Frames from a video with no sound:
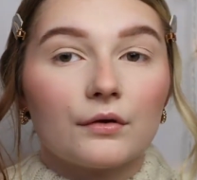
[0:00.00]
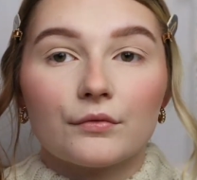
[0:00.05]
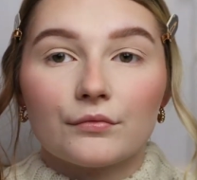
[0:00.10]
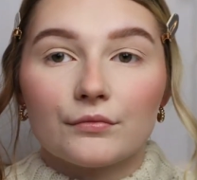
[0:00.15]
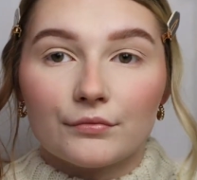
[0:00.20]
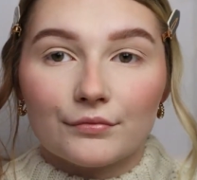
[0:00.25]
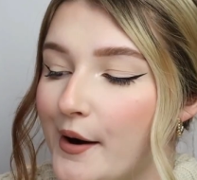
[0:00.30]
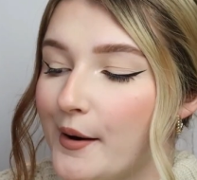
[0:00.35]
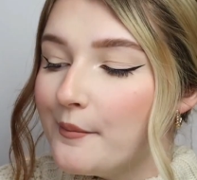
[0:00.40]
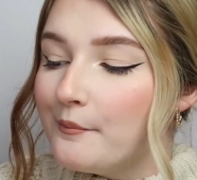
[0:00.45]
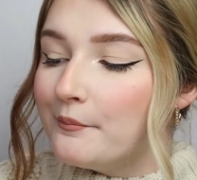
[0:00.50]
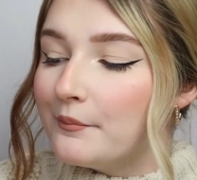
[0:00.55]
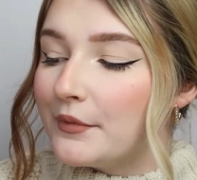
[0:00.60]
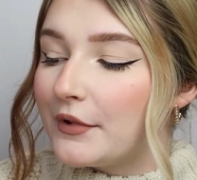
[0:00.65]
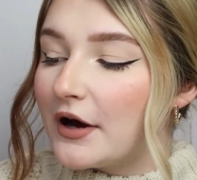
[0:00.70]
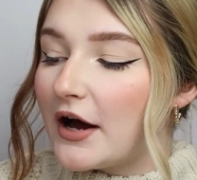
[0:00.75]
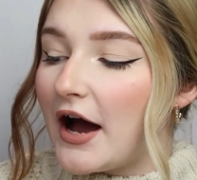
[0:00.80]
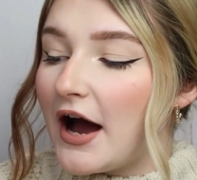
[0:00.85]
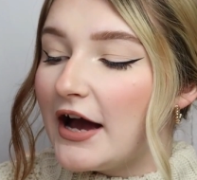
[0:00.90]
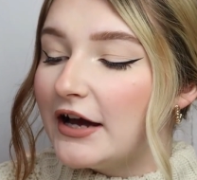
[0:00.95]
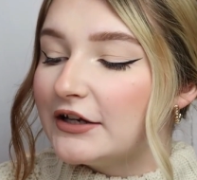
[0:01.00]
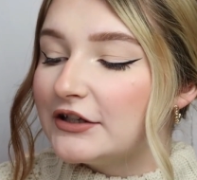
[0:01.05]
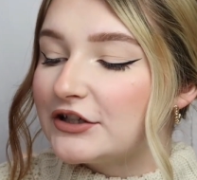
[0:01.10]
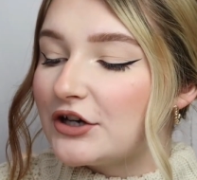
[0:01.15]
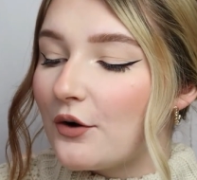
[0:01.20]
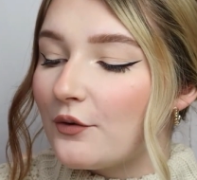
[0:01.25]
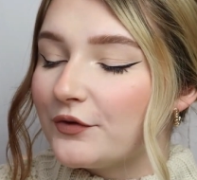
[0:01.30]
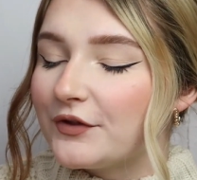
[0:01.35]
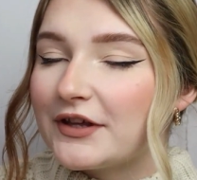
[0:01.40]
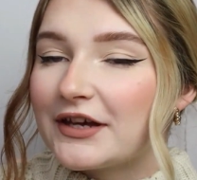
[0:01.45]
I
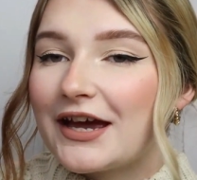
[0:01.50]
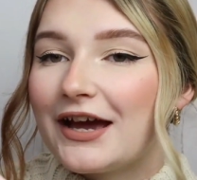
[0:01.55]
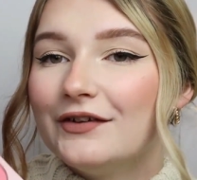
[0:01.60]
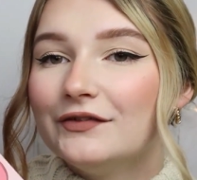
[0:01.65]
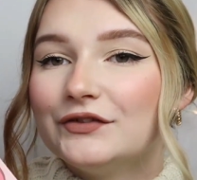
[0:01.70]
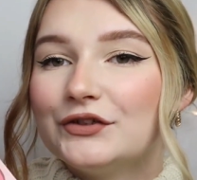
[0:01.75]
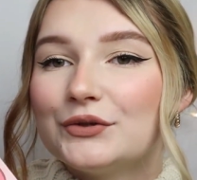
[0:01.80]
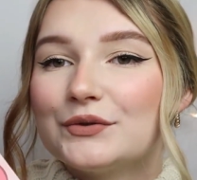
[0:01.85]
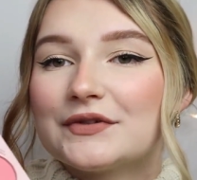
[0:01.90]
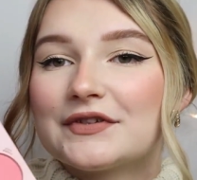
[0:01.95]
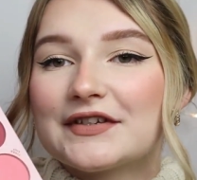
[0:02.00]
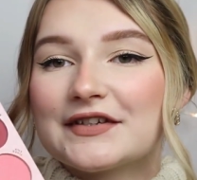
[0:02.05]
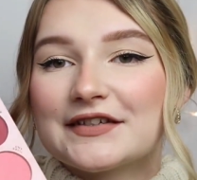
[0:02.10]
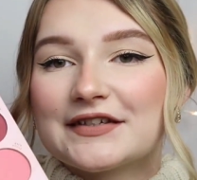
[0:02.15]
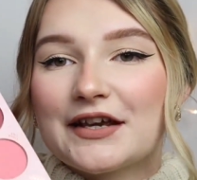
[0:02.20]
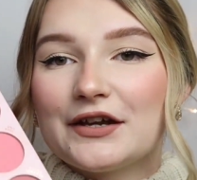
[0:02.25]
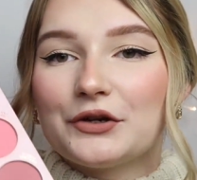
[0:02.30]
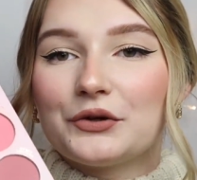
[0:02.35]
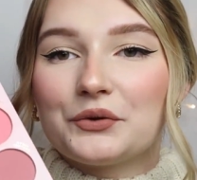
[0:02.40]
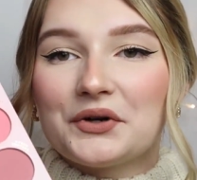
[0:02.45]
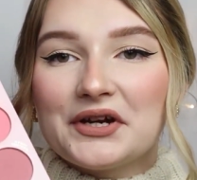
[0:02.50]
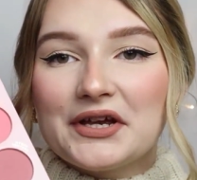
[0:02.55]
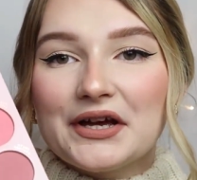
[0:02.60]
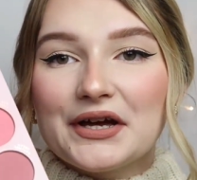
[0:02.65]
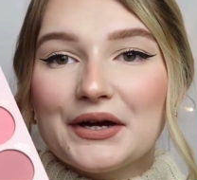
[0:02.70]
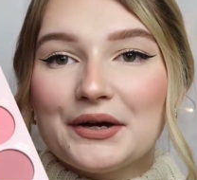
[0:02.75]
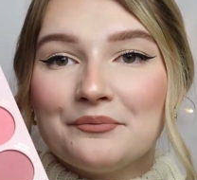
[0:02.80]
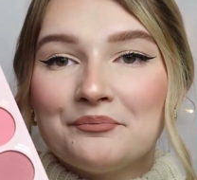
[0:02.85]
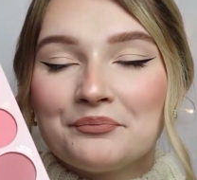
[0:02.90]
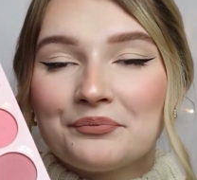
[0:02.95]
don't think I've used
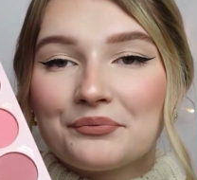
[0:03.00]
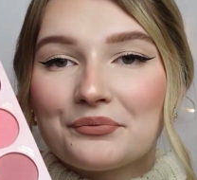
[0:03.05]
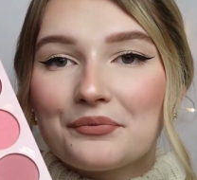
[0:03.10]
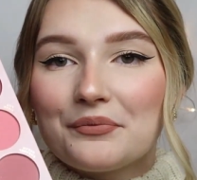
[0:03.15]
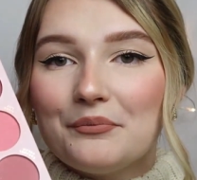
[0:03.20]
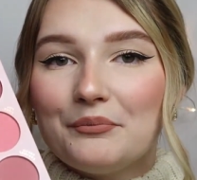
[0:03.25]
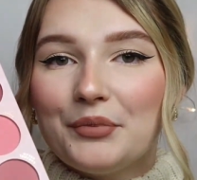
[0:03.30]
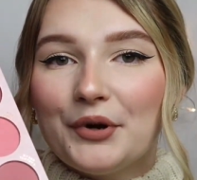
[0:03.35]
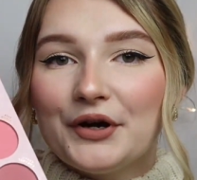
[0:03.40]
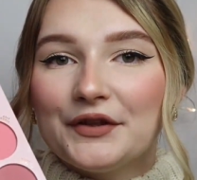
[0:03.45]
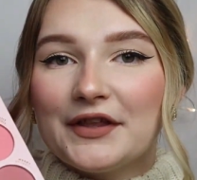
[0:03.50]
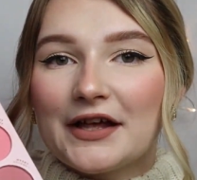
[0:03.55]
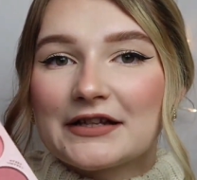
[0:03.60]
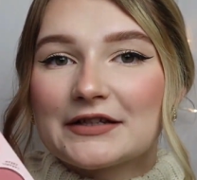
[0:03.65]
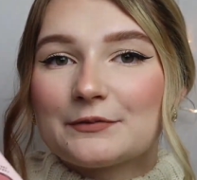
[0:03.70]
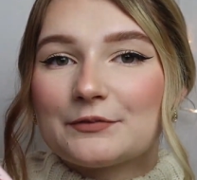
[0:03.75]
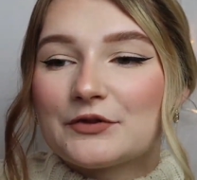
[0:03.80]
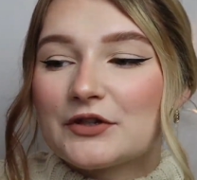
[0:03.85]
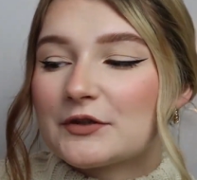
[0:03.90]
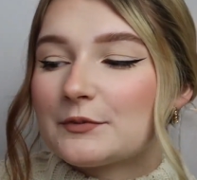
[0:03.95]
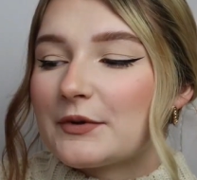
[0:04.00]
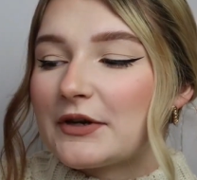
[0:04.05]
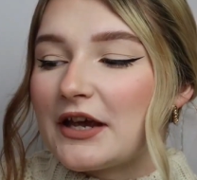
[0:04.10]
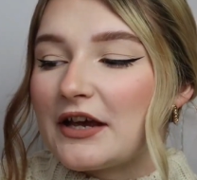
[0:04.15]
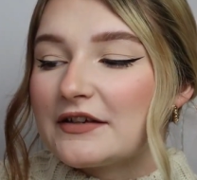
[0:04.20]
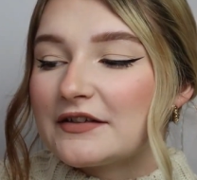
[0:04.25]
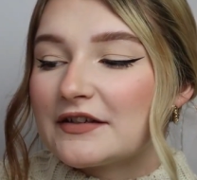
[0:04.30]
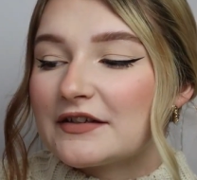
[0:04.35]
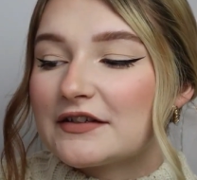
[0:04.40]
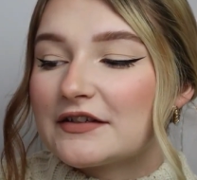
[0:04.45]
Sangria, but that's just
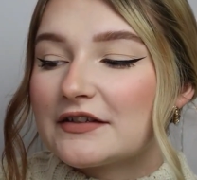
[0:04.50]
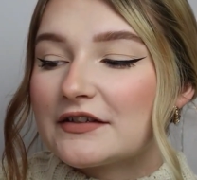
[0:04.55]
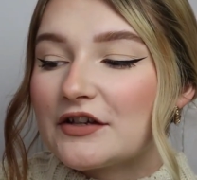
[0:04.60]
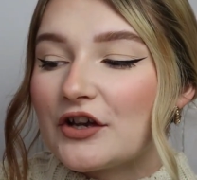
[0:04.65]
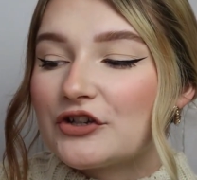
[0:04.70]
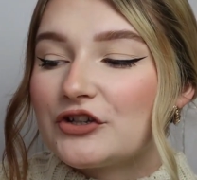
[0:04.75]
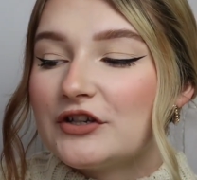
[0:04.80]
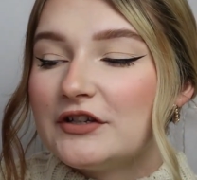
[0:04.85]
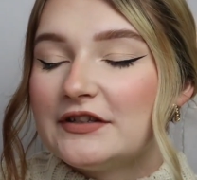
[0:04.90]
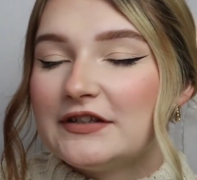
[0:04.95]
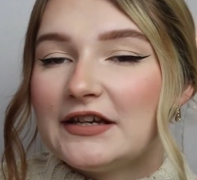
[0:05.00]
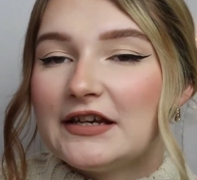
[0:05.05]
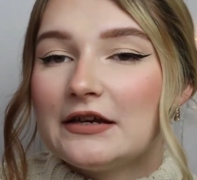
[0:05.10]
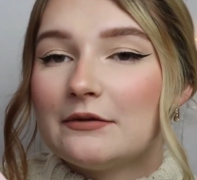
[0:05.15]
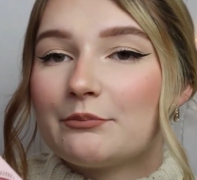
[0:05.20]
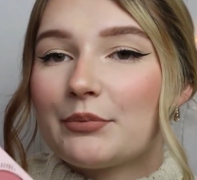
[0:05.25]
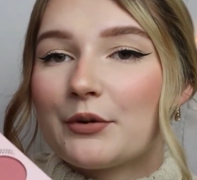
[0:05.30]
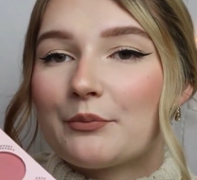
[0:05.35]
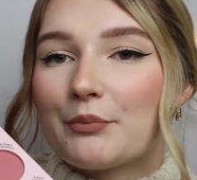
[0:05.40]
because it's such a deep